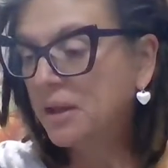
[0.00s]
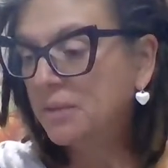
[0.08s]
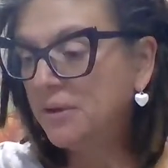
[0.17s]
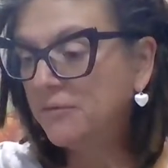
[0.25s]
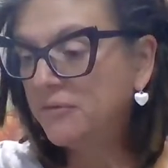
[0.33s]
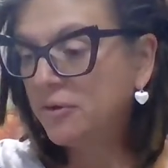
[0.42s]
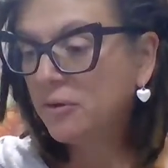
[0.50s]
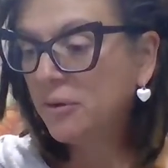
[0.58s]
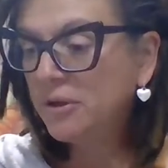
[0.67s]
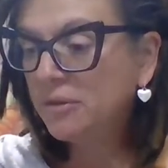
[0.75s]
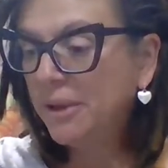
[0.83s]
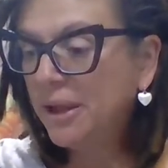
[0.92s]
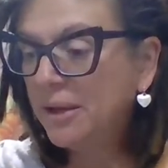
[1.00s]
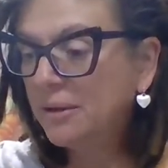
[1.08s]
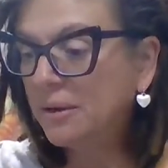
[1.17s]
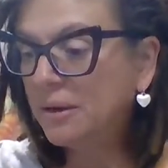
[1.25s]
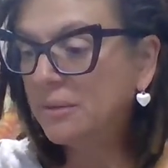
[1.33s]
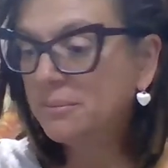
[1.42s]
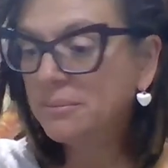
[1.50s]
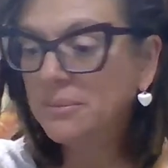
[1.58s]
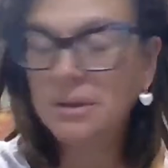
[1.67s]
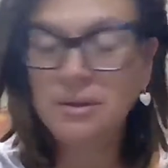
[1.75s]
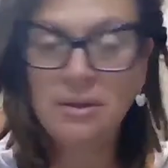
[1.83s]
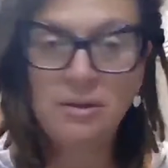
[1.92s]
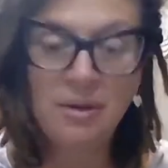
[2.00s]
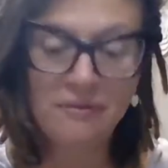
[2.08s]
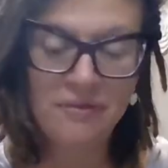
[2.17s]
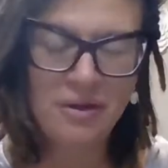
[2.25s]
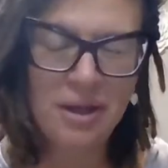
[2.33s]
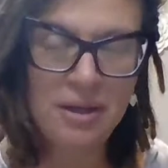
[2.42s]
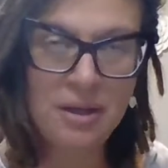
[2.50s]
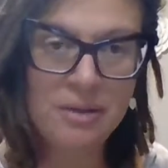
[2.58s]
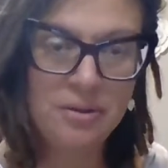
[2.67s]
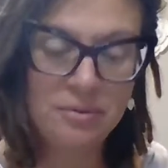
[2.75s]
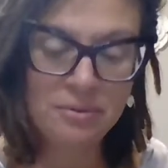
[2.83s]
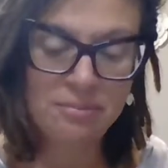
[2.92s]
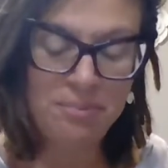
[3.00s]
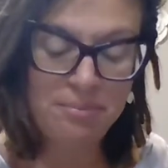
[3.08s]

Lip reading: If you're going to bed, every night and you're